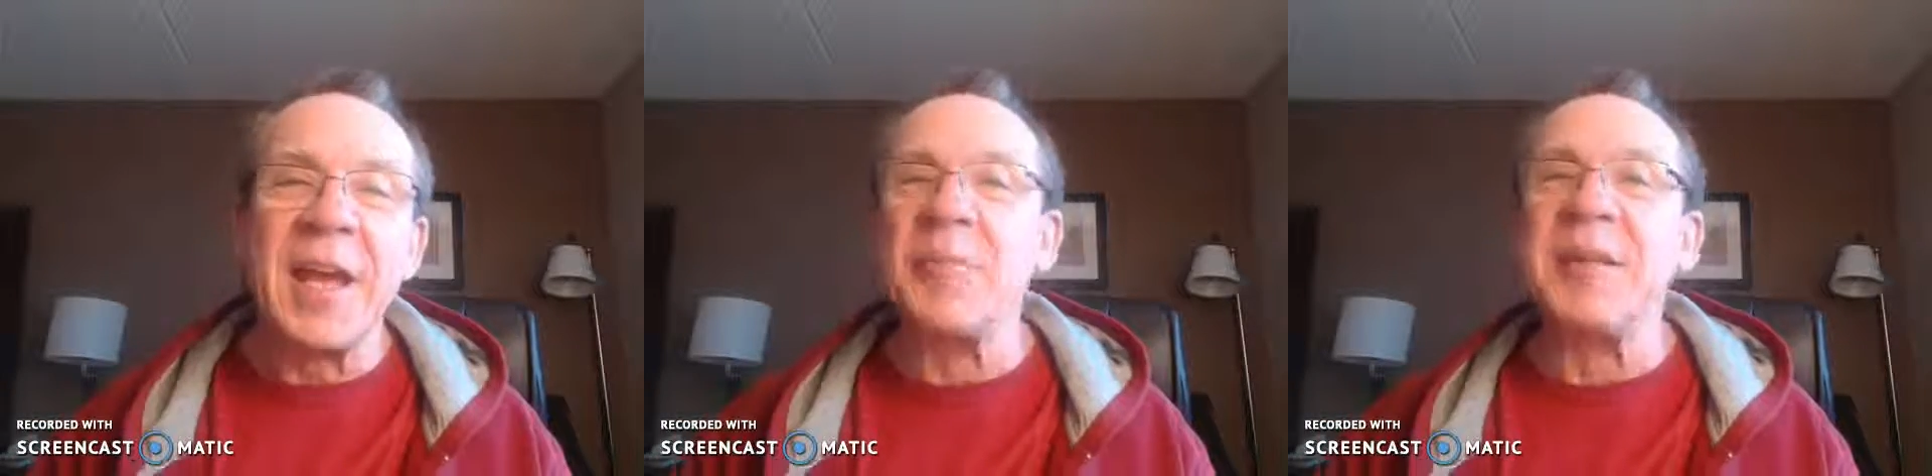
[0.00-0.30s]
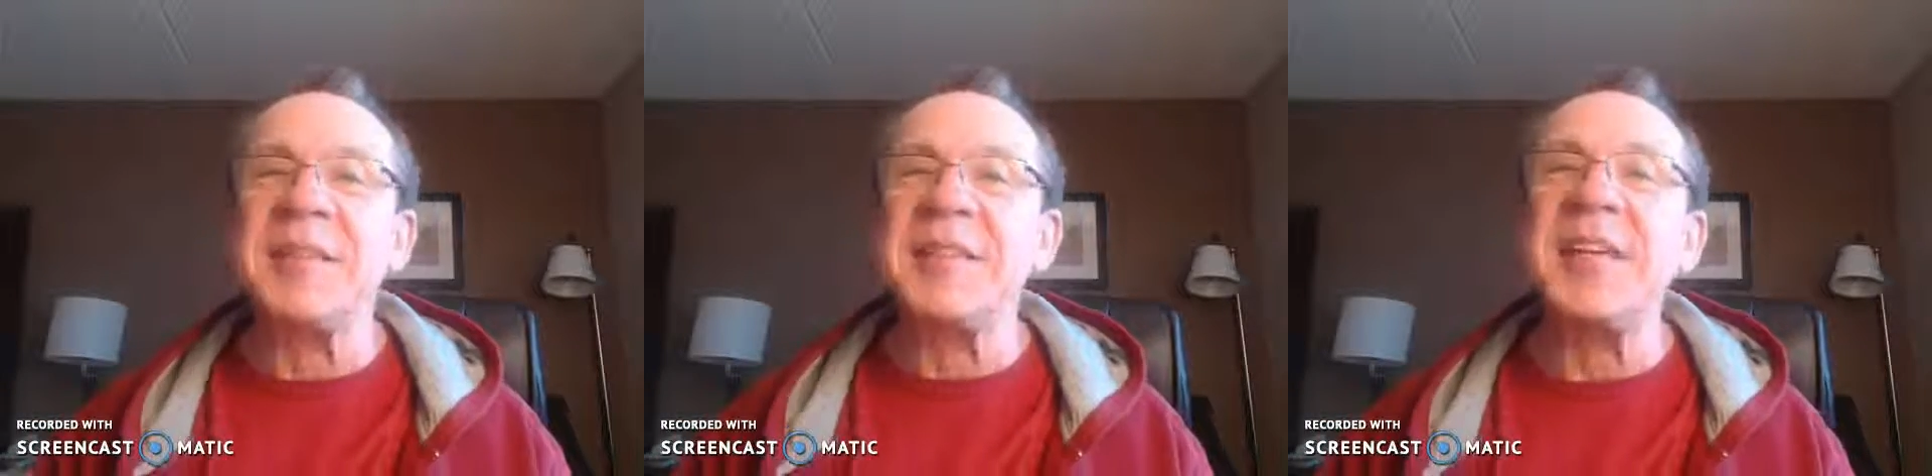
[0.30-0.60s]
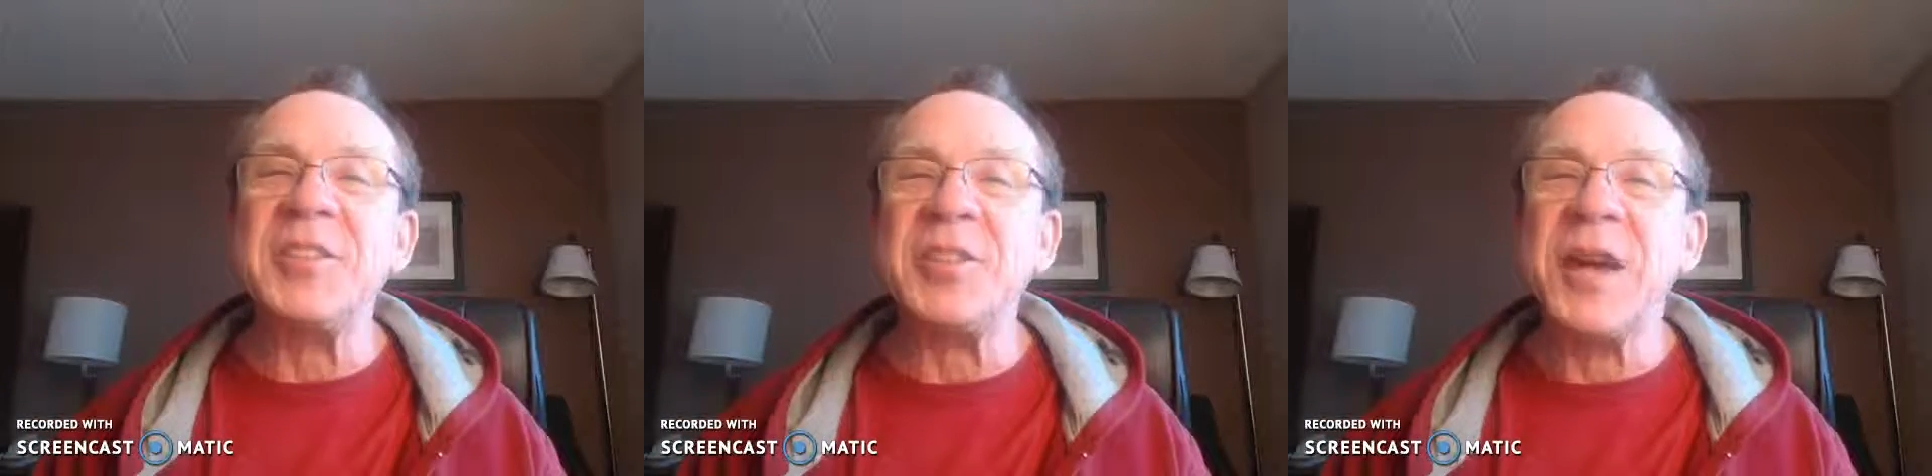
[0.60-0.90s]
and I'm going to
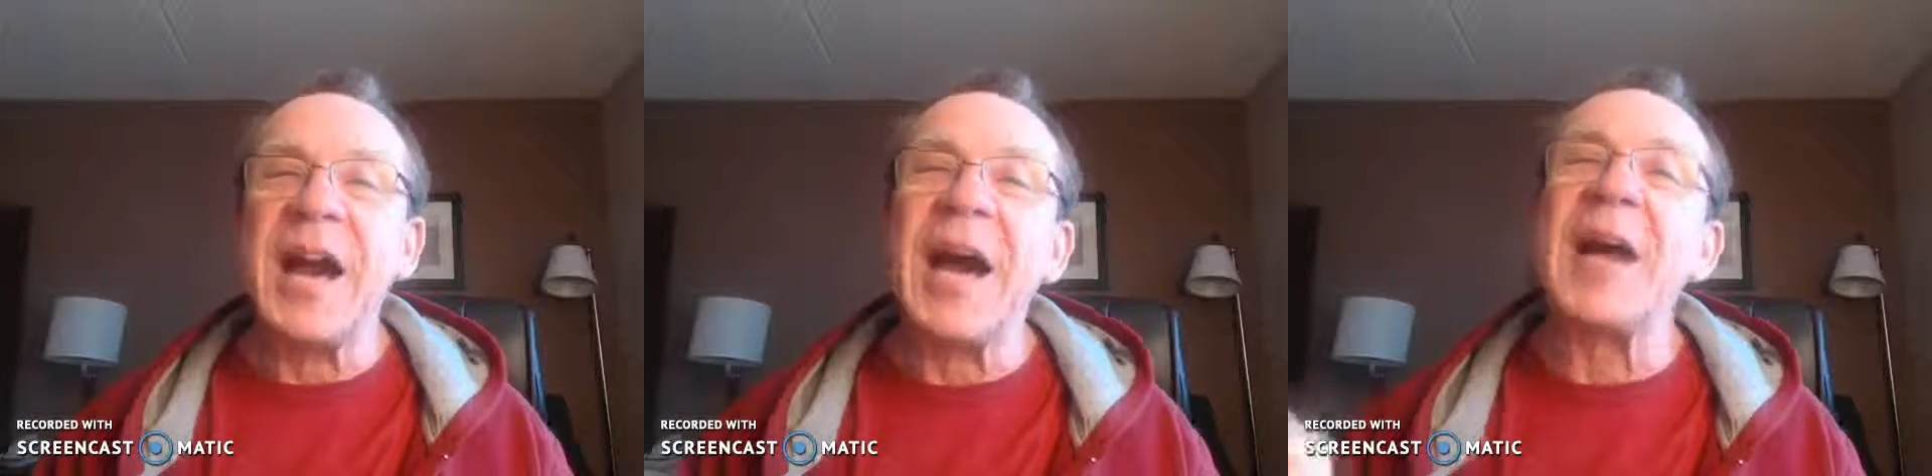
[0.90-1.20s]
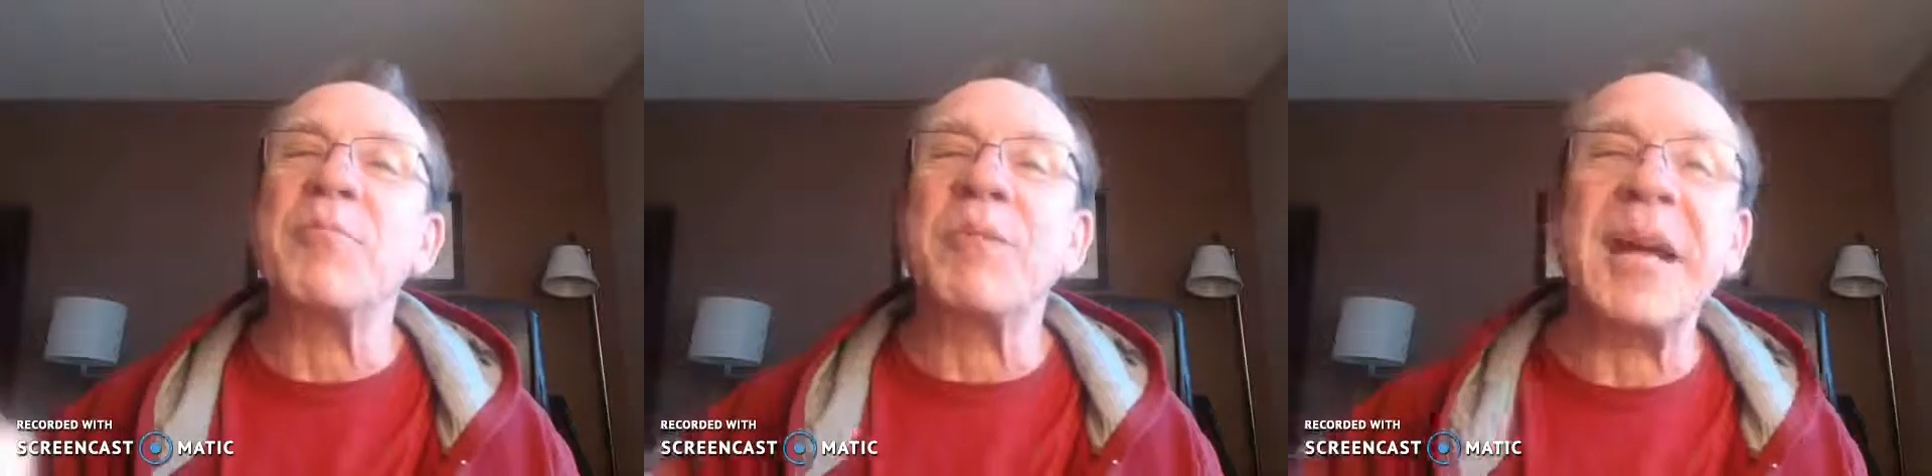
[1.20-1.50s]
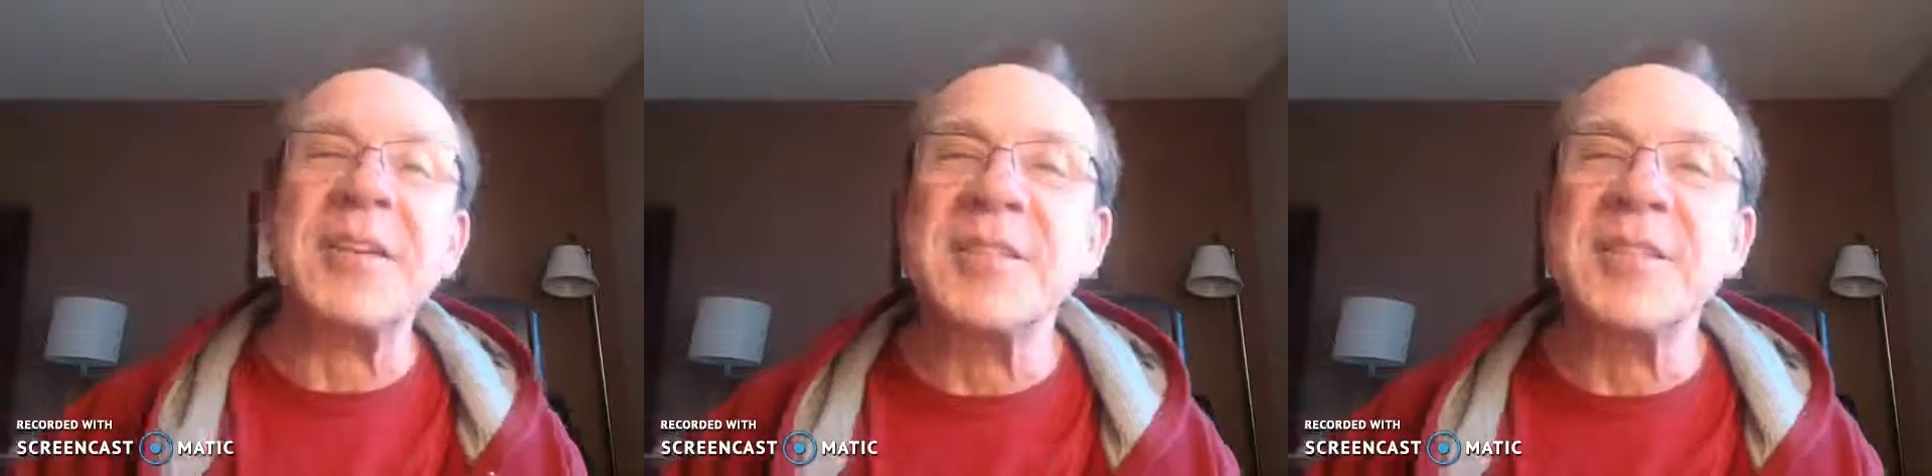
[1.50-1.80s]
teach you how to
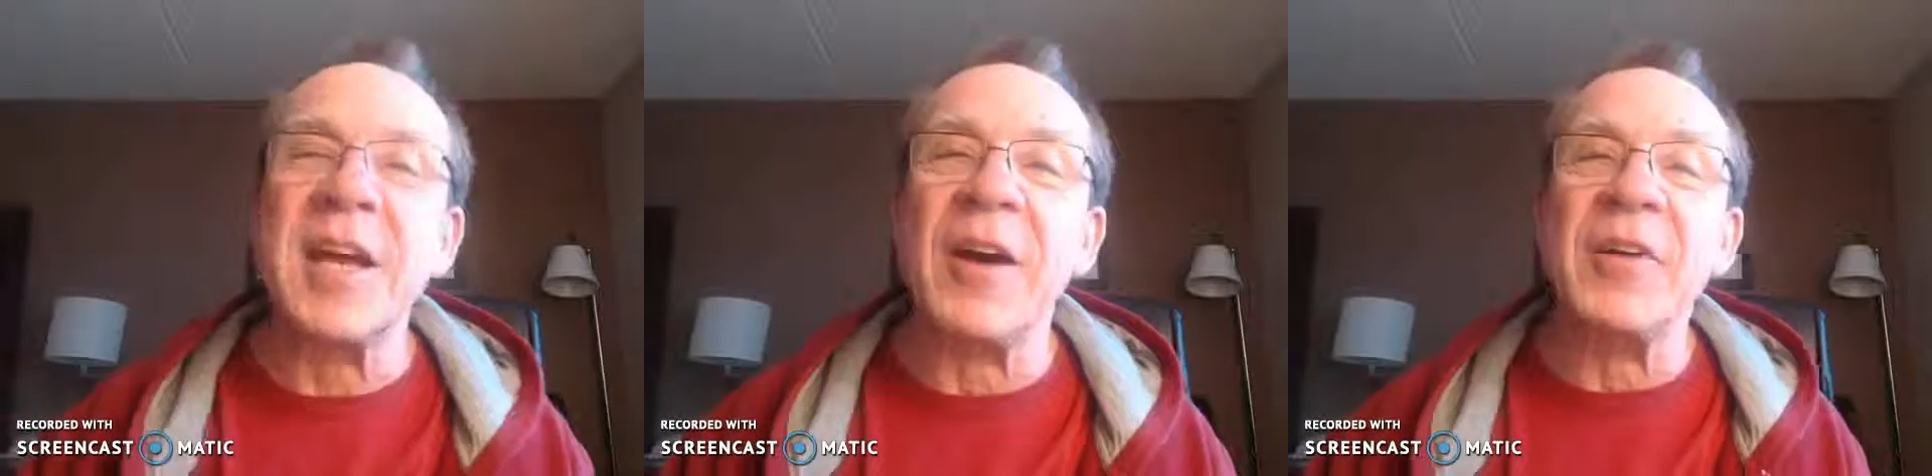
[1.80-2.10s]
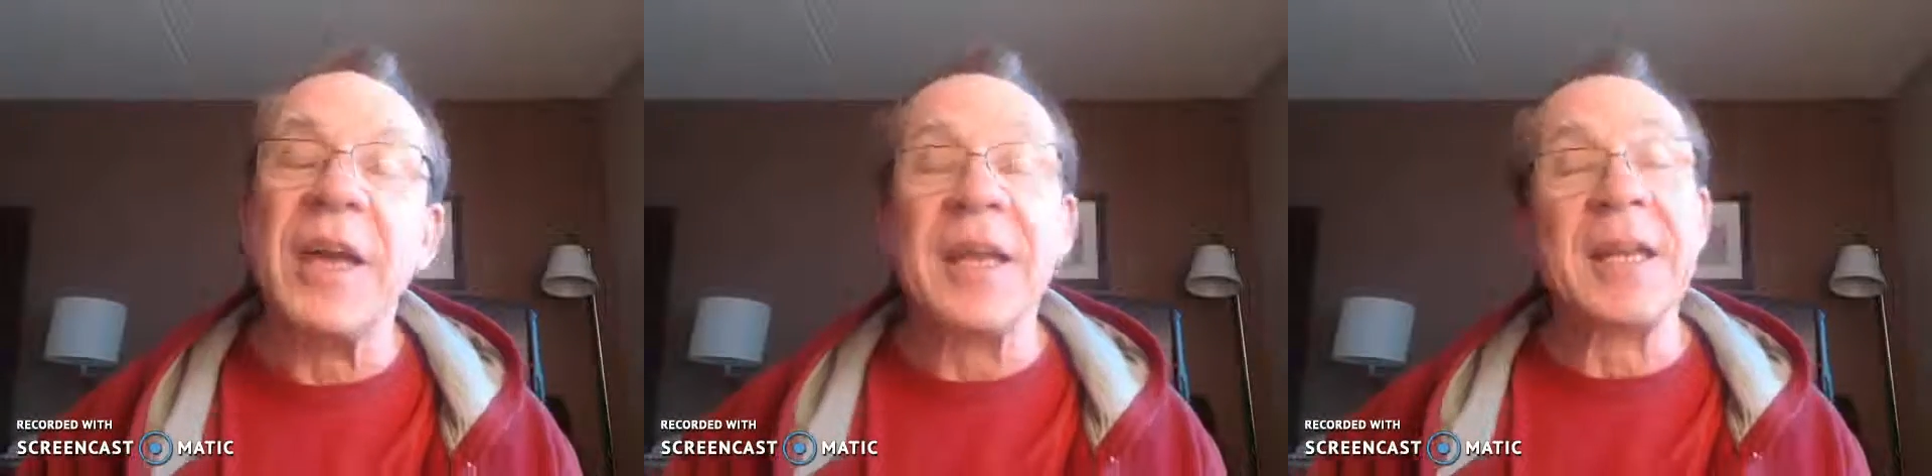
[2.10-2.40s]
brand yourself.